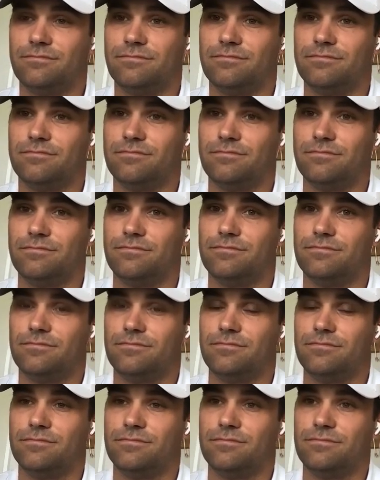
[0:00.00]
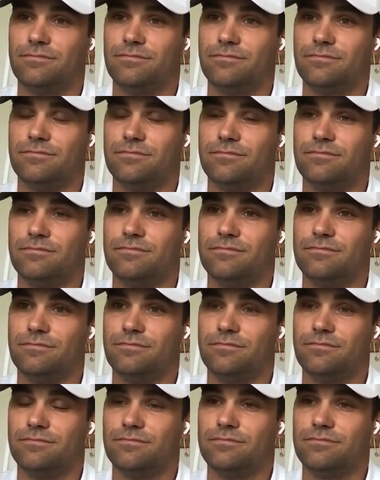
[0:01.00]

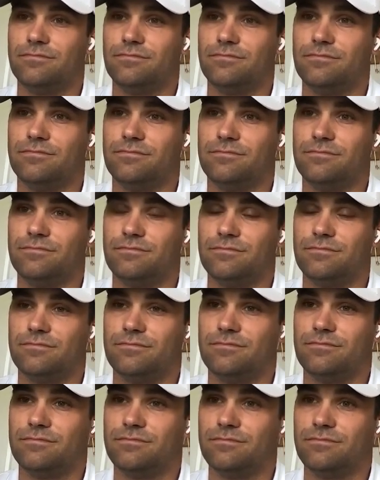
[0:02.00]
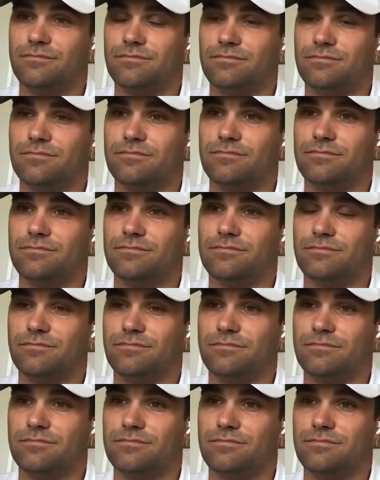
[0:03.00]
The person shown says nothing.